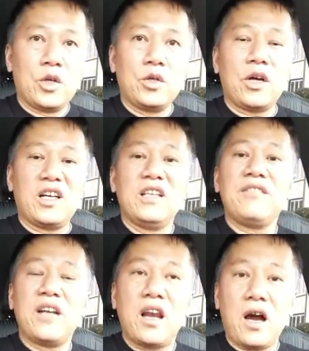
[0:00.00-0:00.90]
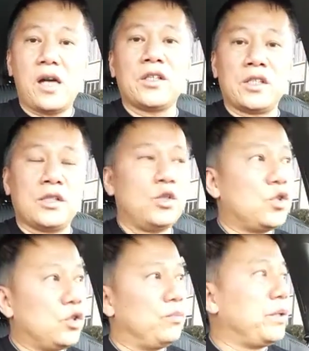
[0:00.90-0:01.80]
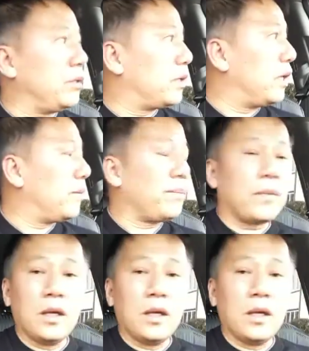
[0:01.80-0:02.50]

You're not living large as you should be, okay?